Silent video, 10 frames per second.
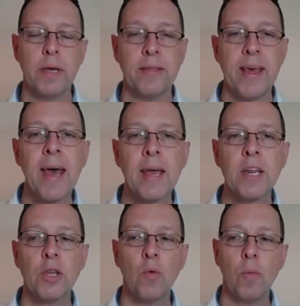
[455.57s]
in
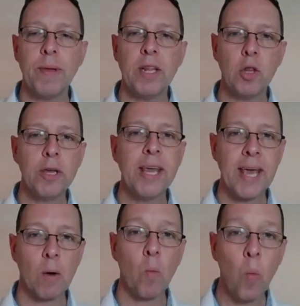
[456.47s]
that you will be
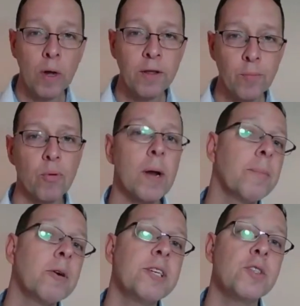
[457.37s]
looking at one of the
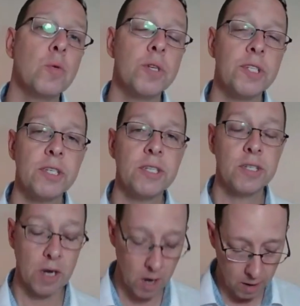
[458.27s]
primary sources